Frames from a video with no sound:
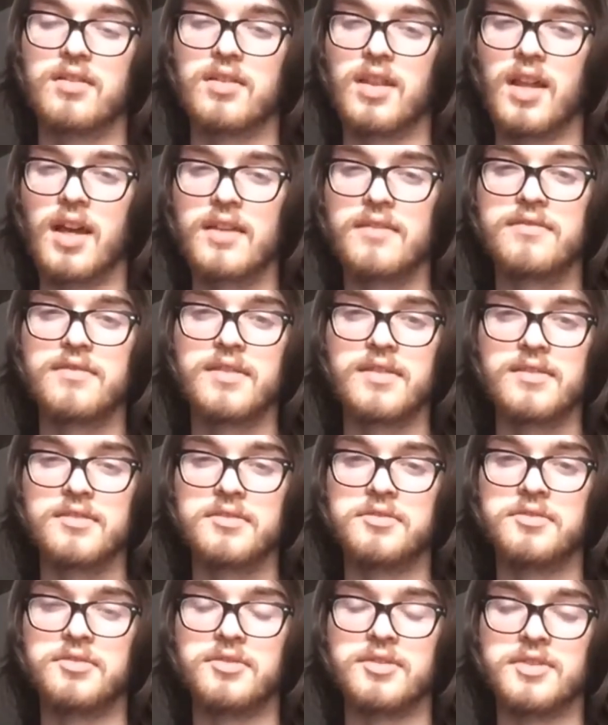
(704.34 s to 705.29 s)
life
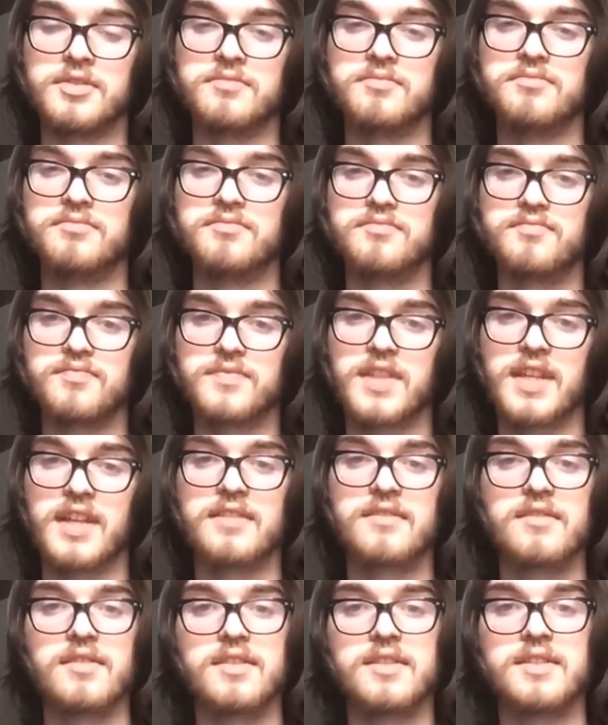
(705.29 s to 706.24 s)
is a dream.
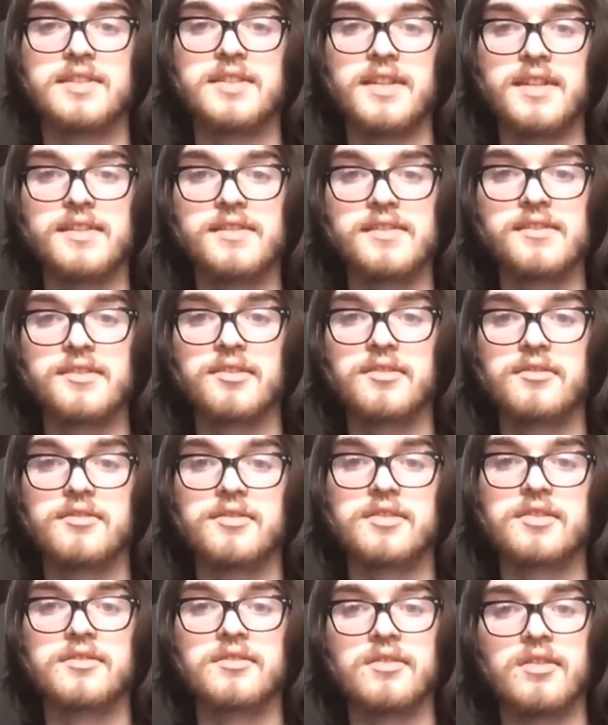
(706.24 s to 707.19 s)
It's a
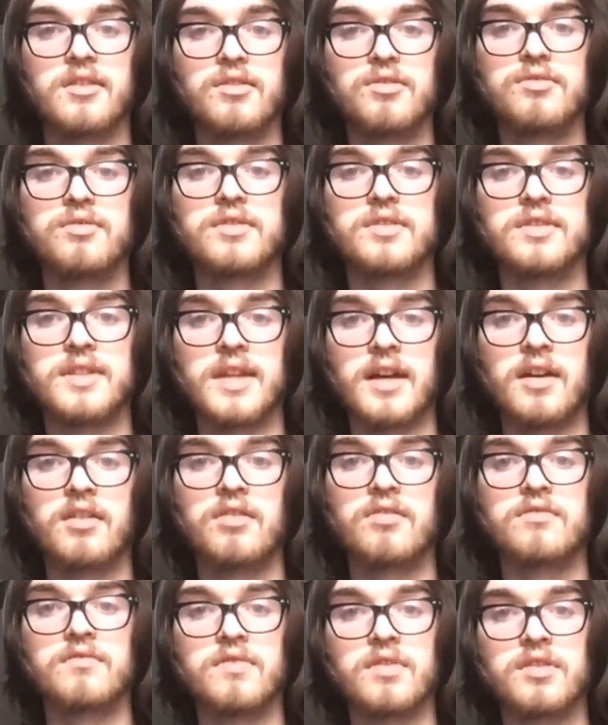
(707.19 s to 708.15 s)
denser, slowed
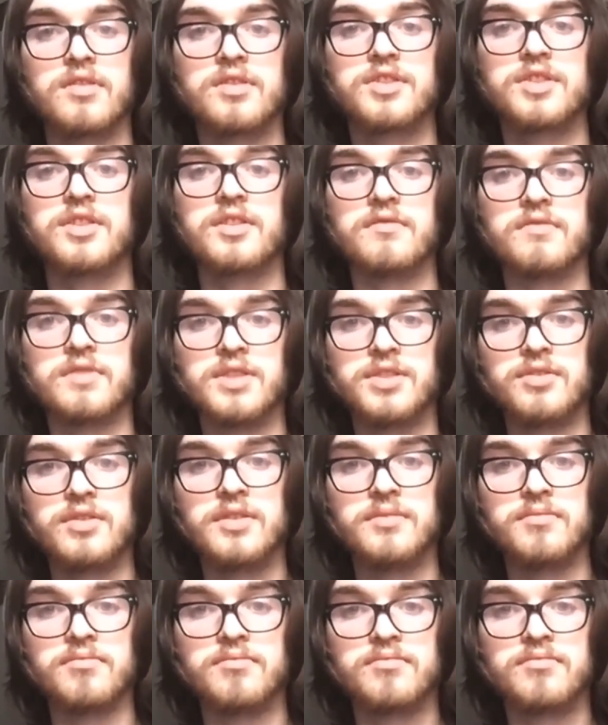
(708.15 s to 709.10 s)
down version of
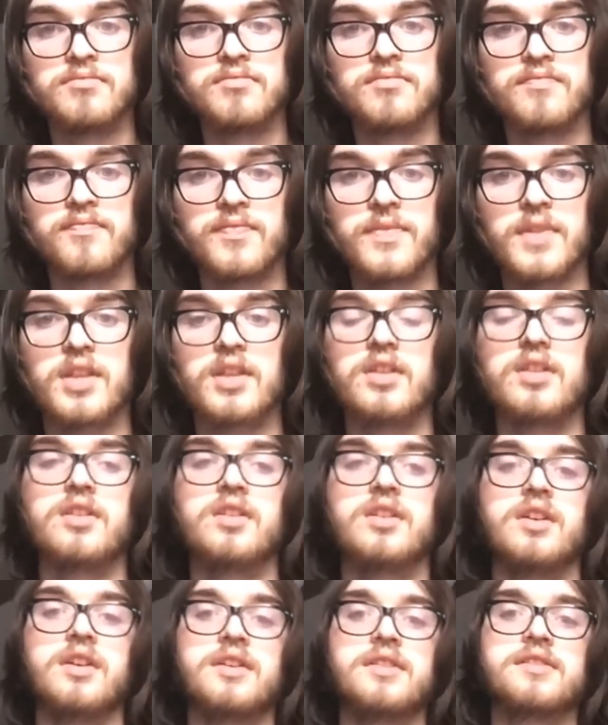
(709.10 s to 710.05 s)
dream.
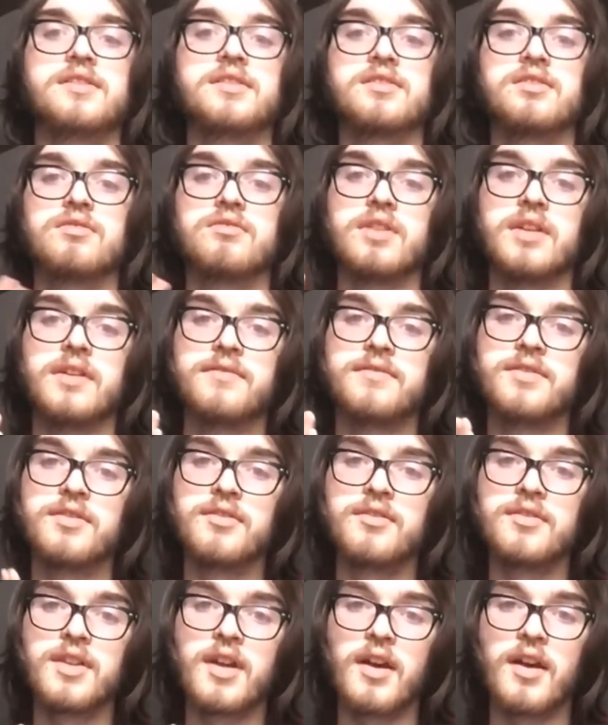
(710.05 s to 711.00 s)
So if
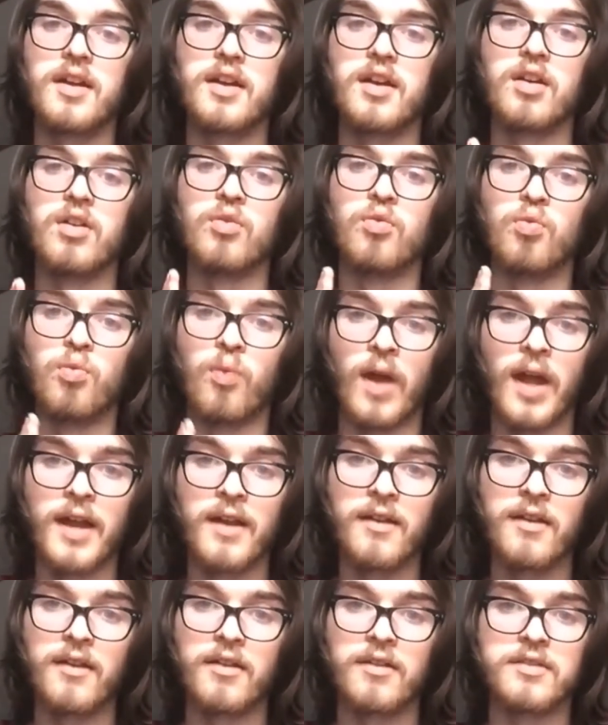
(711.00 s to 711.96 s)
you're not
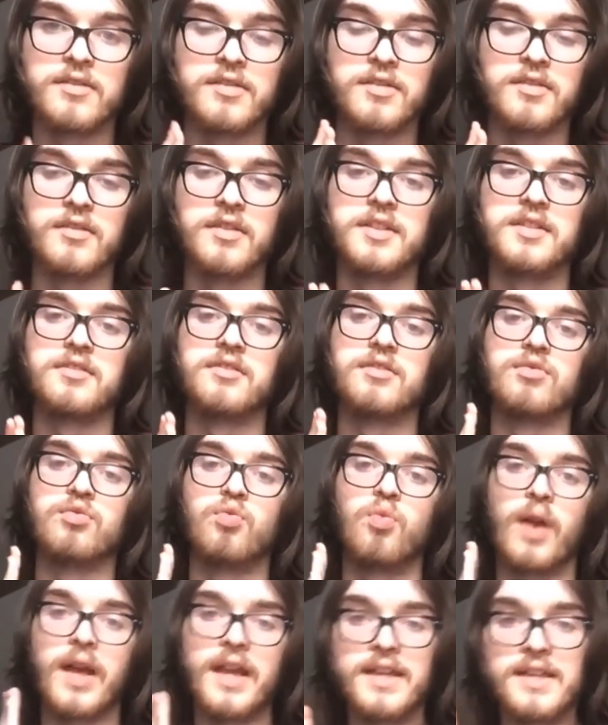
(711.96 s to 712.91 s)
aware during your
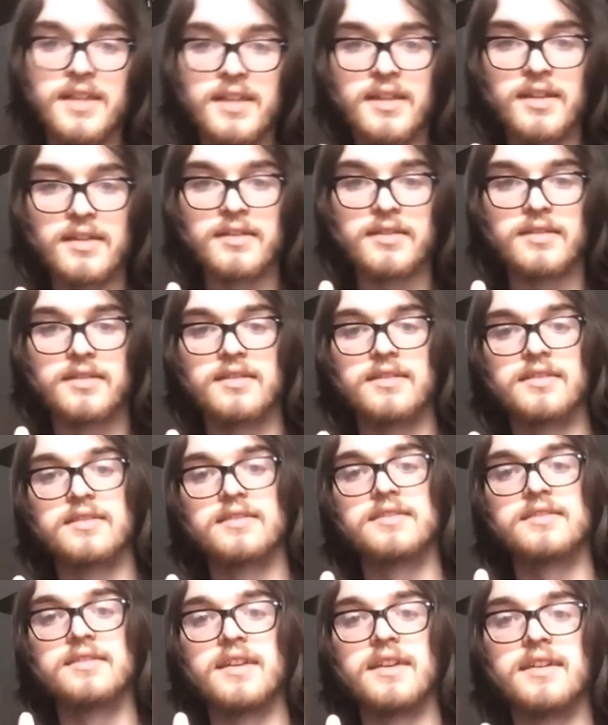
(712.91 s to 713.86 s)
waking
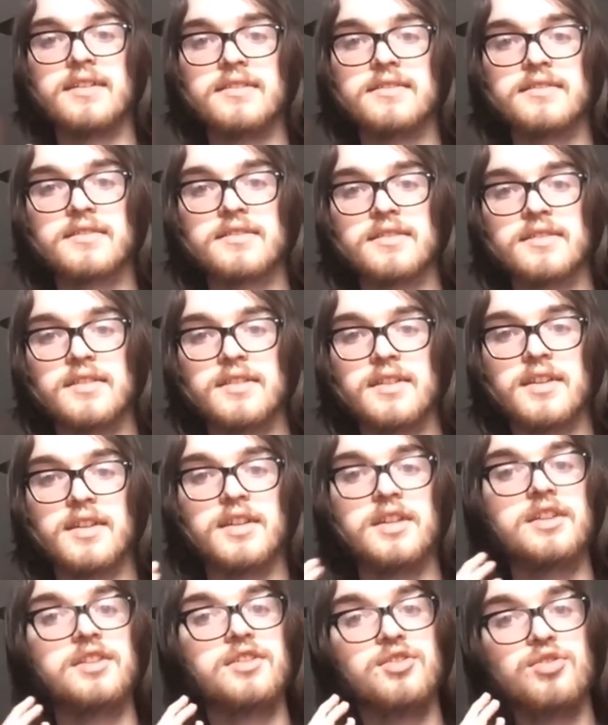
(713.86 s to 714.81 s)
state,
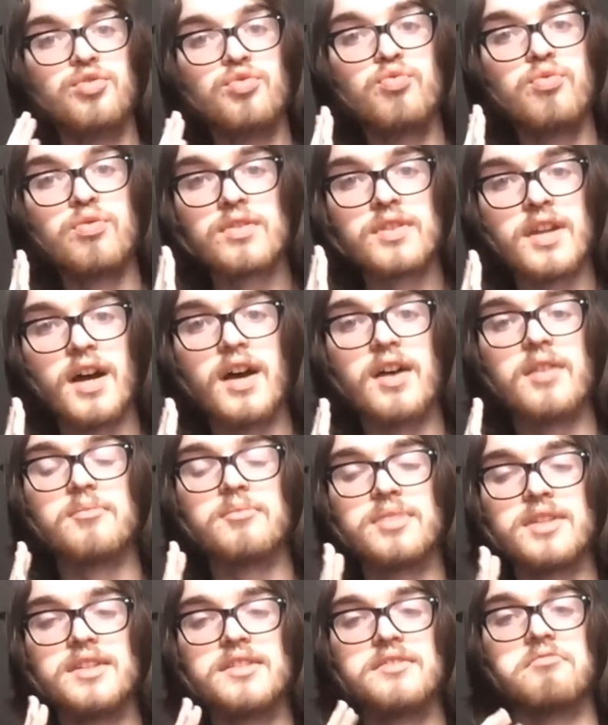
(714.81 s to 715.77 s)
you will
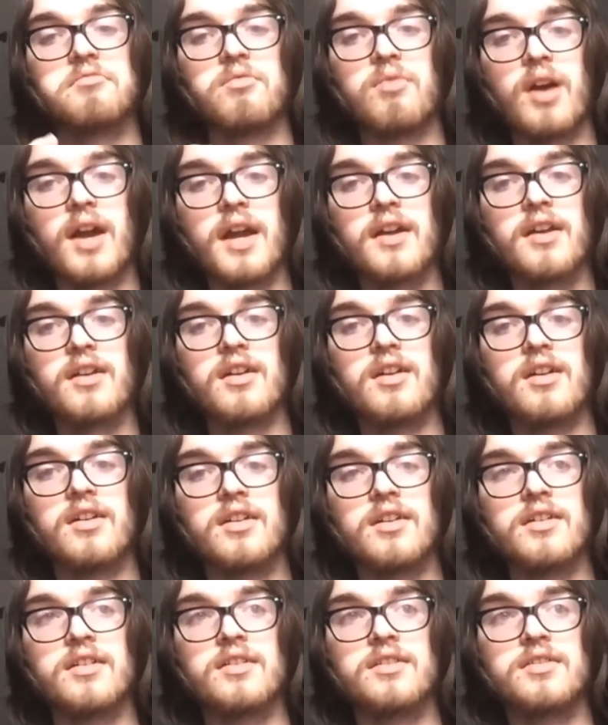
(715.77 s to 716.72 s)
not be aware.
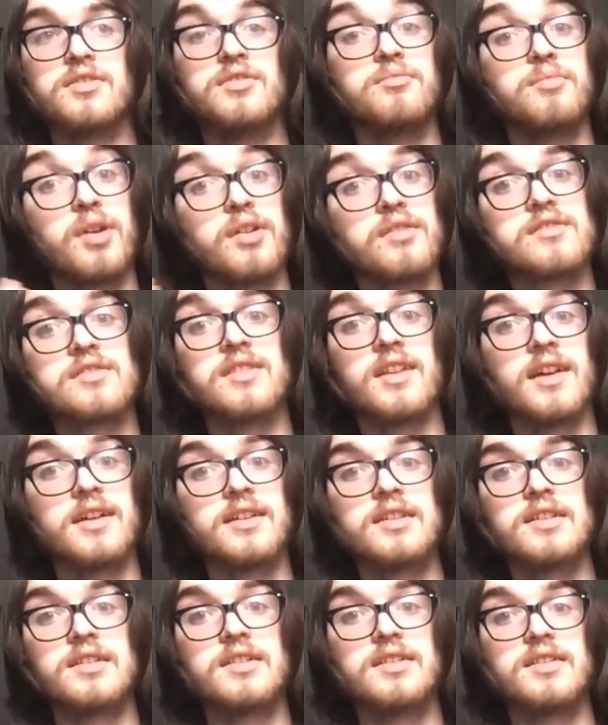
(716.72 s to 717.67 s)
You most
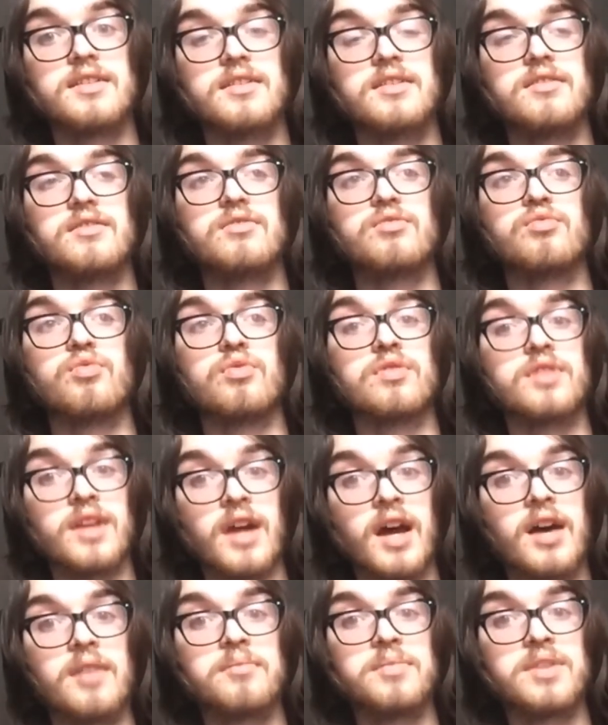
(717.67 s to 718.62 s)
likely will
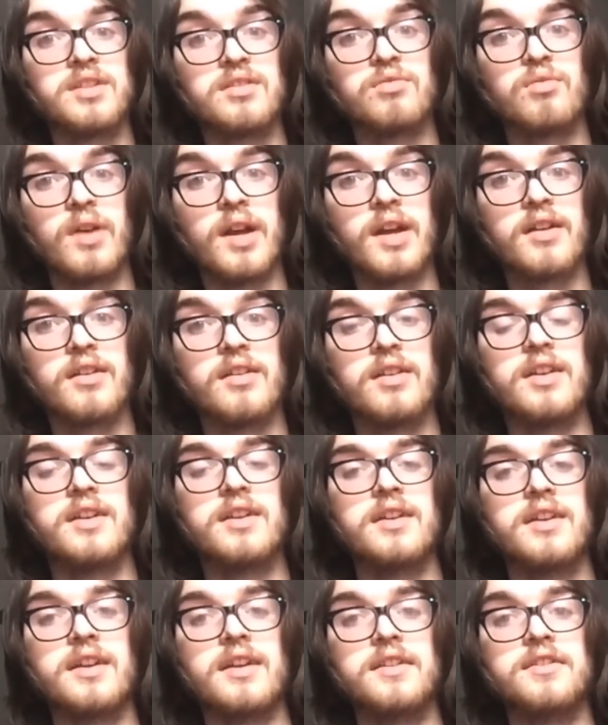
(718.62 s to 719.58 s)
not be aware
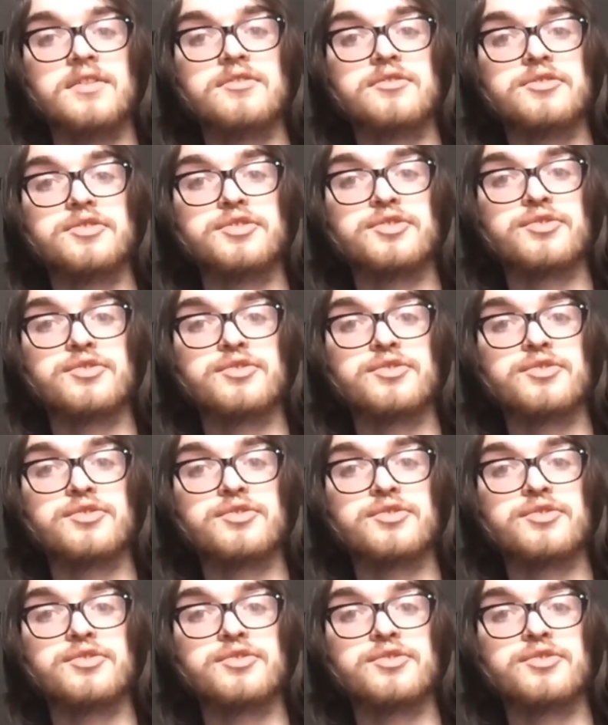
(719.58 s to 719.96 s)
in your